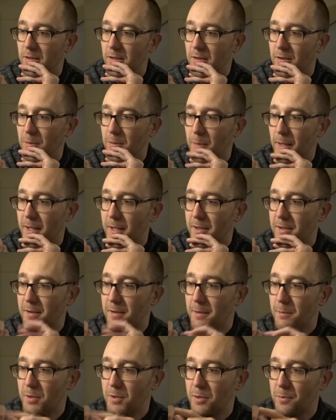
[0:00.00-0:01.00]
some ice
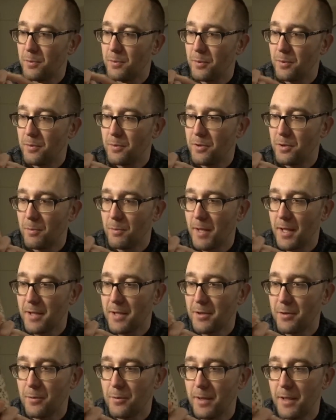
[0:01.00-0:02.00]
cream spoon, some
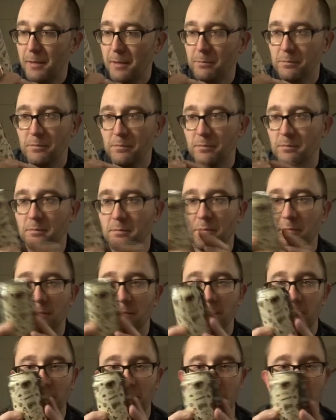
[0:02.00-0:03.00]
ice cream.
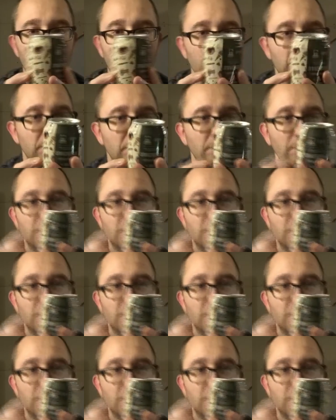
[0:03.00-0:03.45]
Yeah,